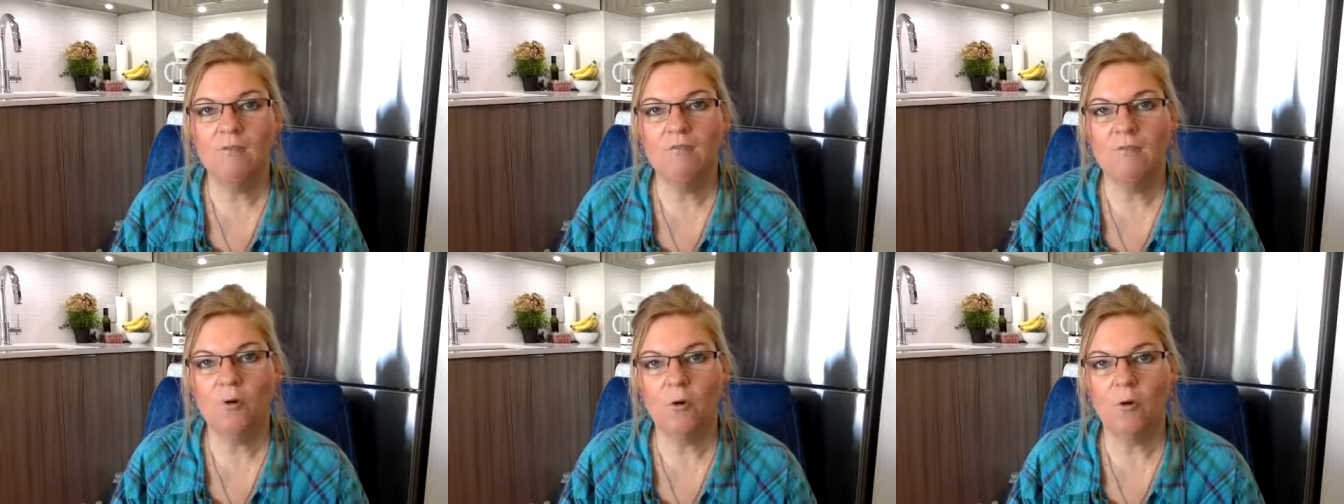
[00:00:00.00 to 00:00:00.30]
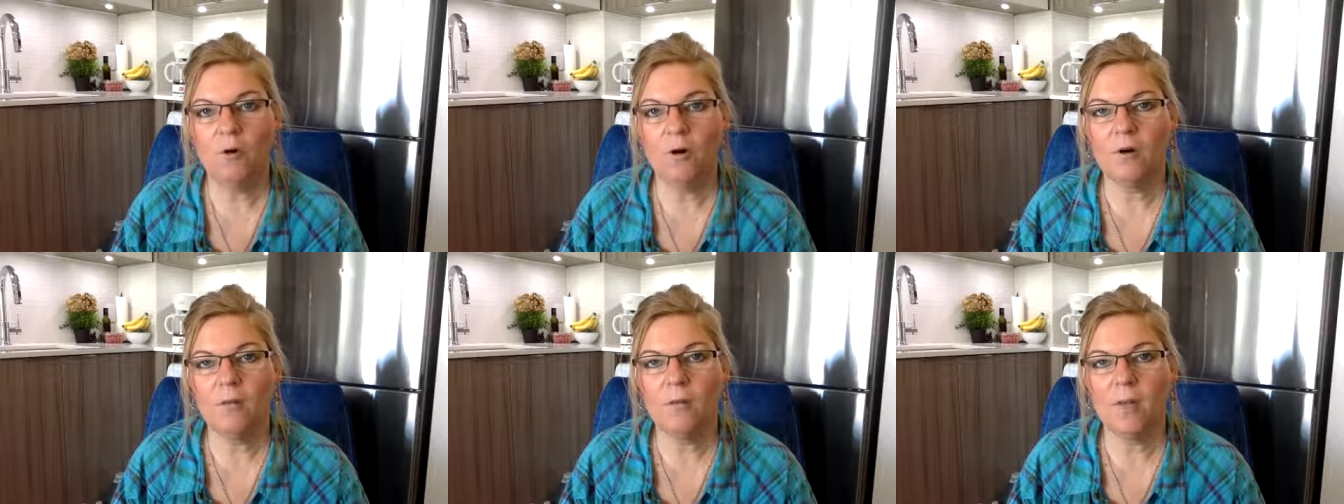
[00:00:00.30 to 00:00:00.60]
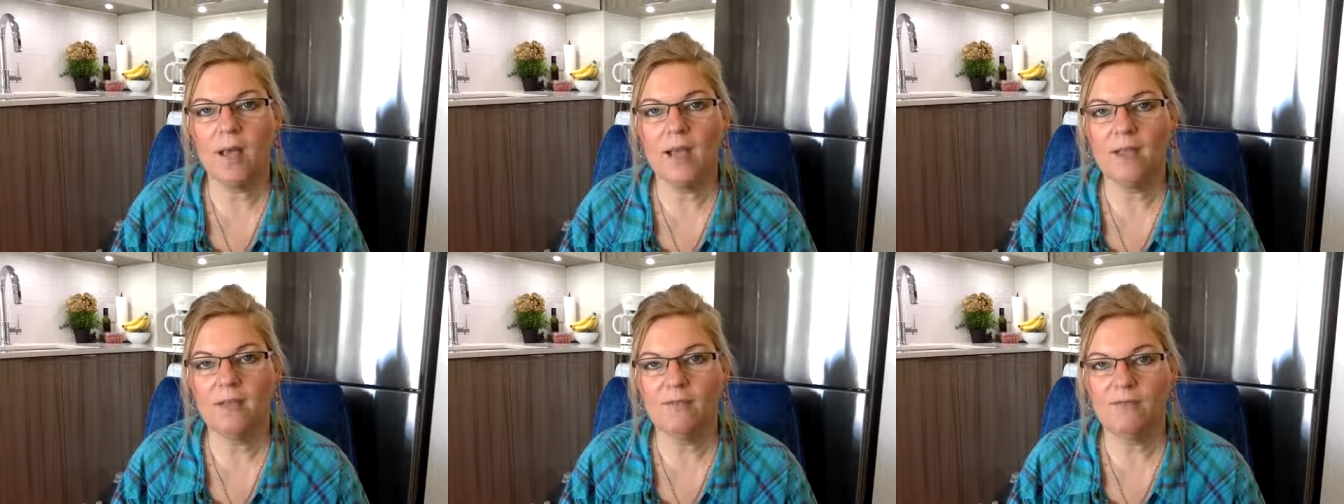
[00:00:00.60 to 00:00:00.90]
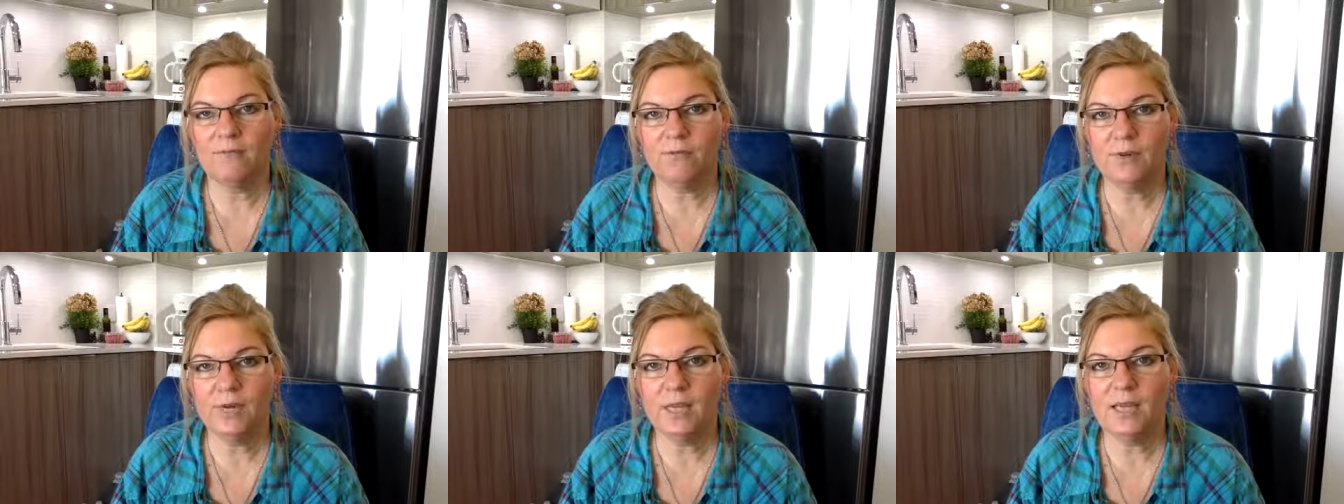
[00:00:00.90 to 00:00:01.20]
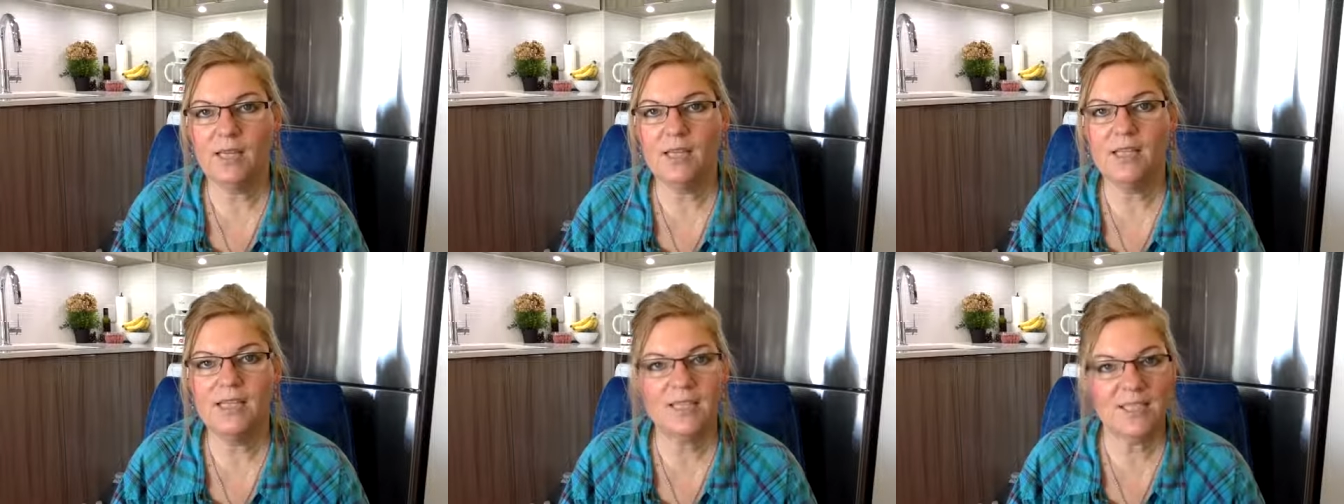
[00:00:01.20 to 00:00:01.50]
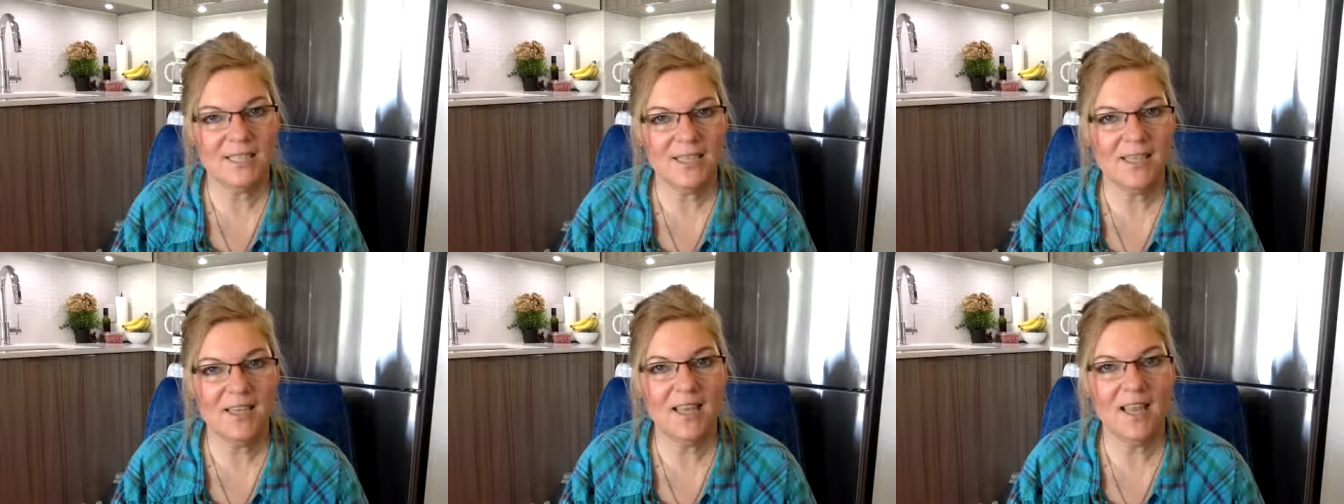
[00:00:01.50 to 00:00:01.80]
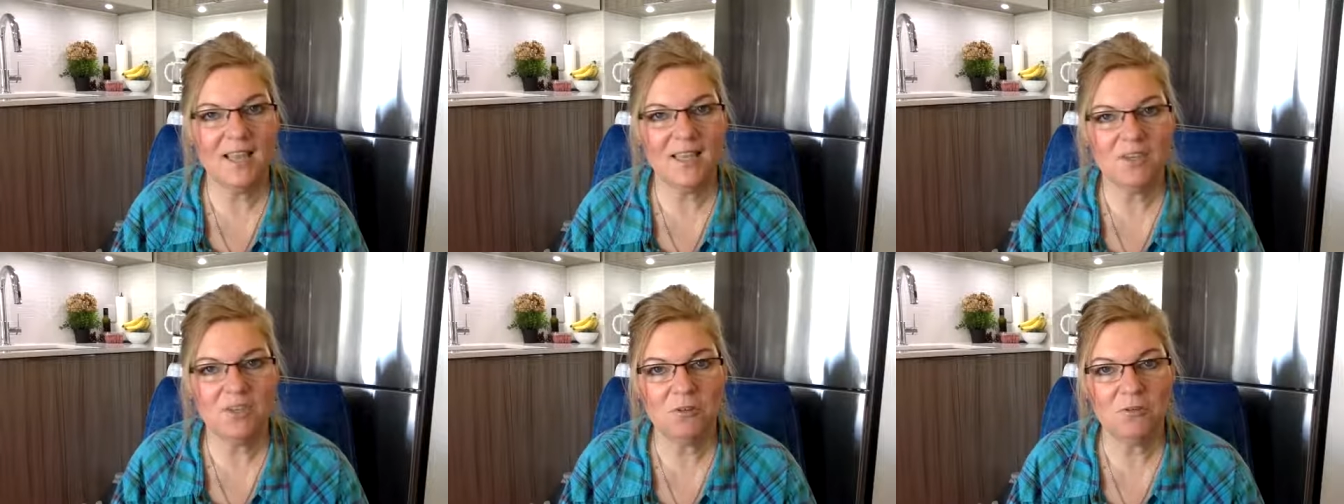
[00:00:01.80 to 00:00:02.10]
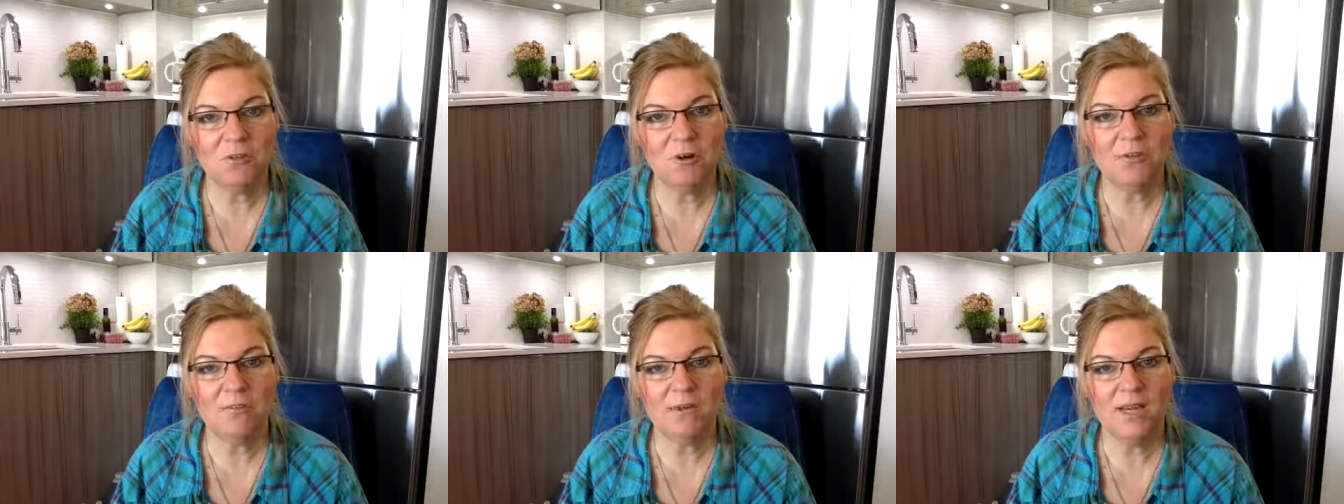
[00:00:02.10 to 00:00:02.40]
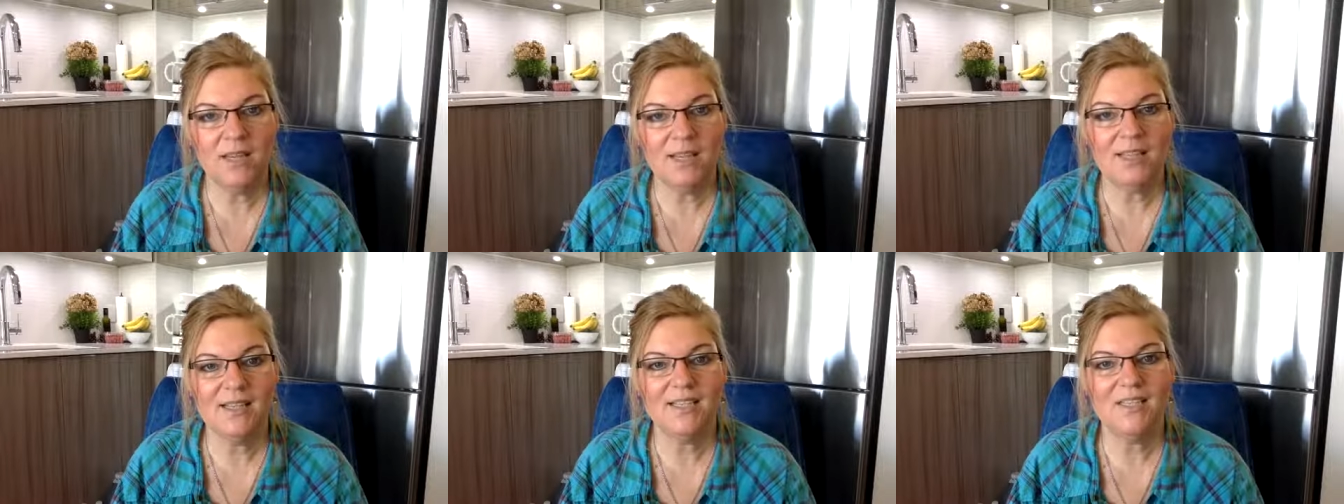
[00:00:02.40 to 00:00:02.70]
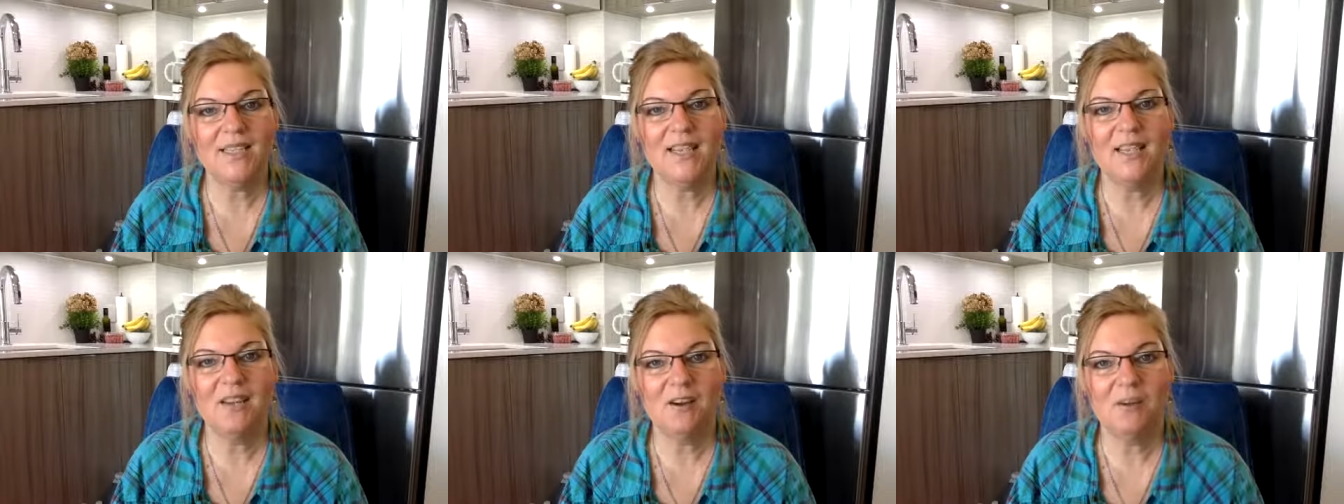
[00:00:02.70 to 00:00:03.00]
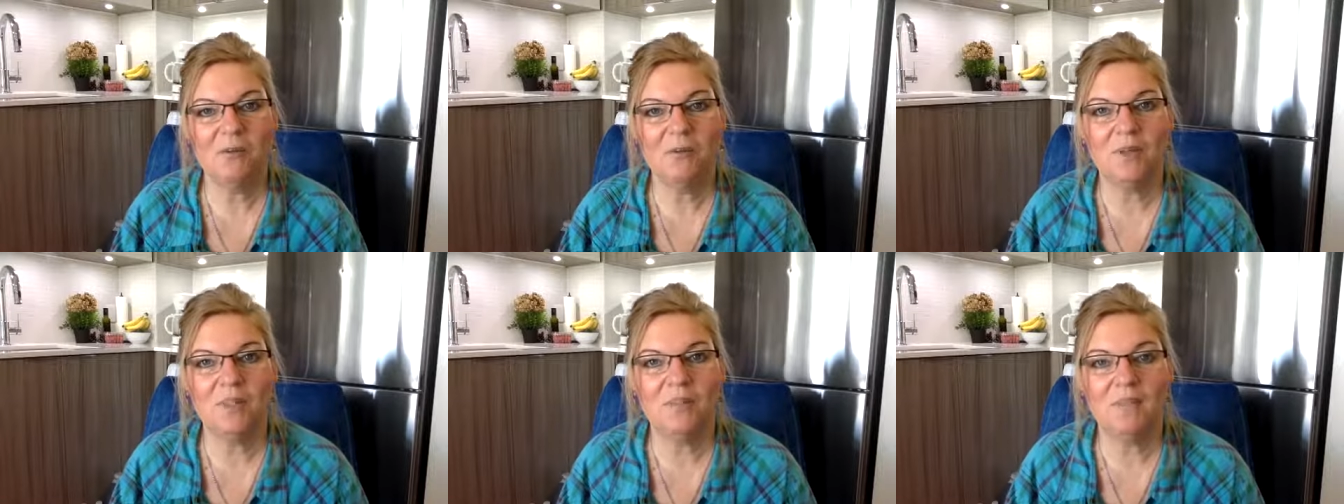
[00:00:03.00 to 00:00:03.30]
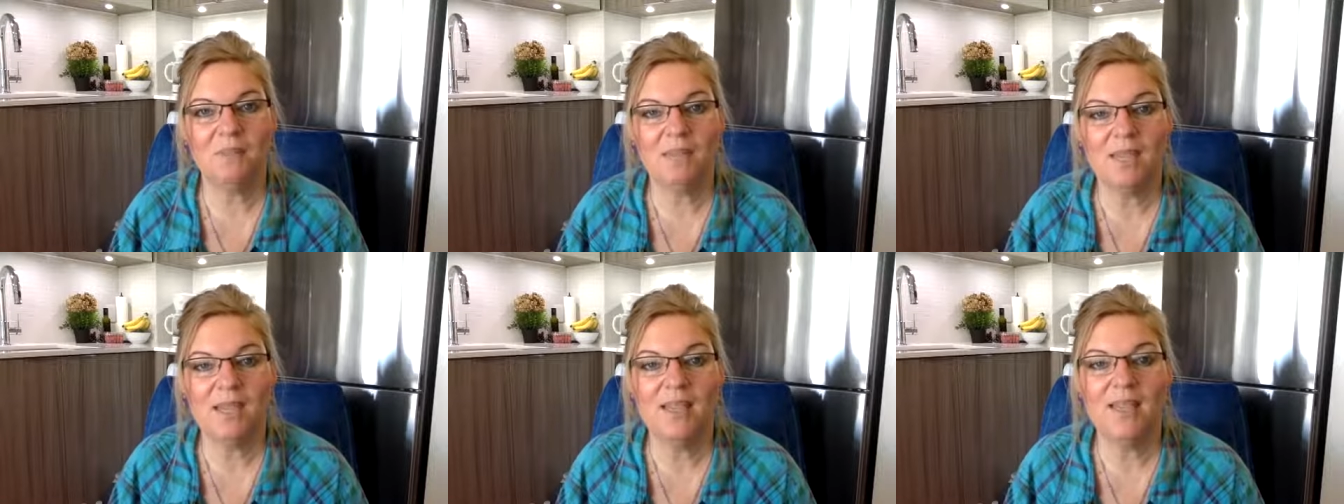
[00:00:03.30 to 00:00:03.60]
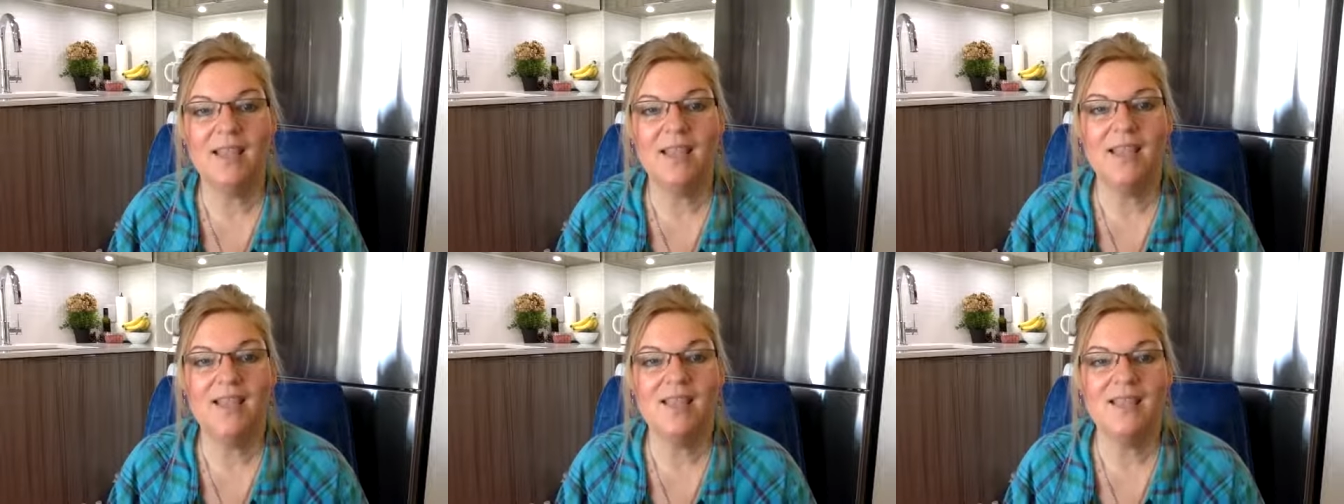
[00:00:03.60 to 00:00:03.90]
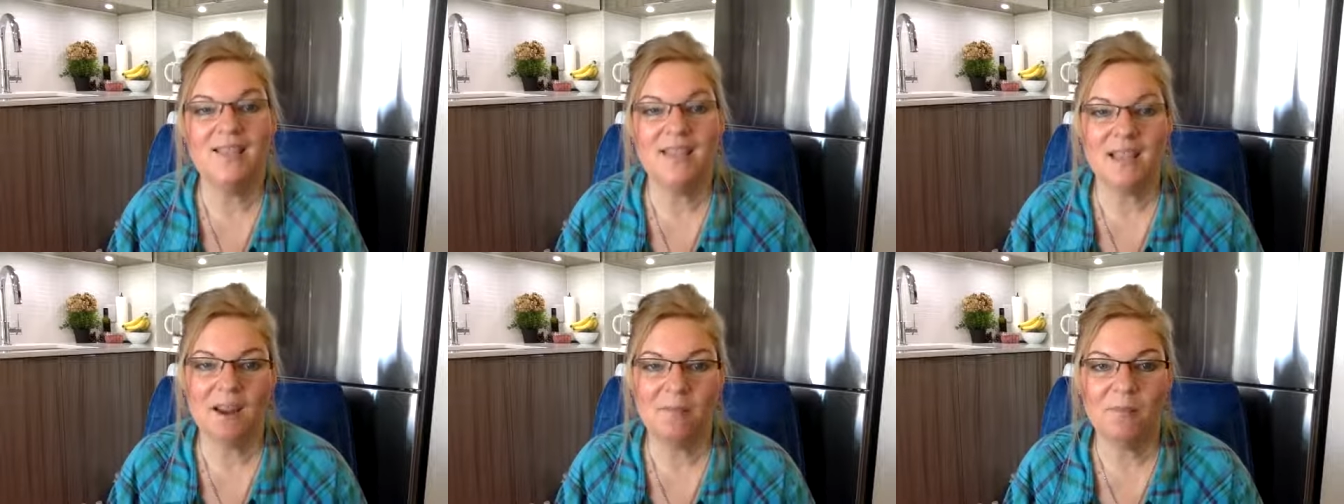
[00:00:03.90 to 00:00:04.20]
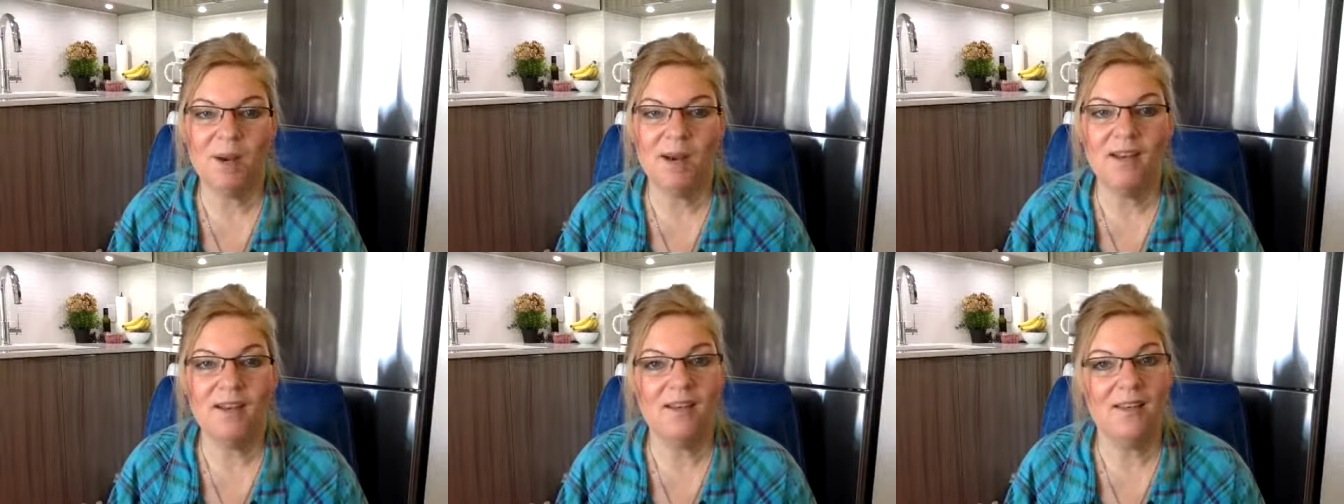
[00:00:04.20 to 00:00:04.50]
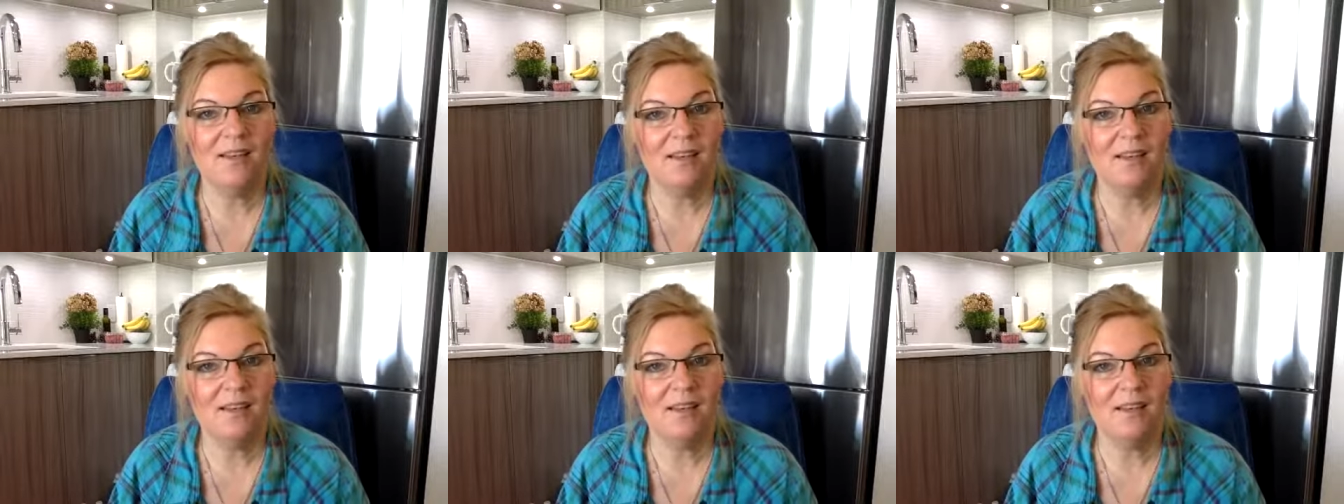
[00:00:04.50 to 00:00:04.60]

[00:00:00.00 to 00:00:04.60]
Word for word: for my free tea and tarot readings here with me Tammeron,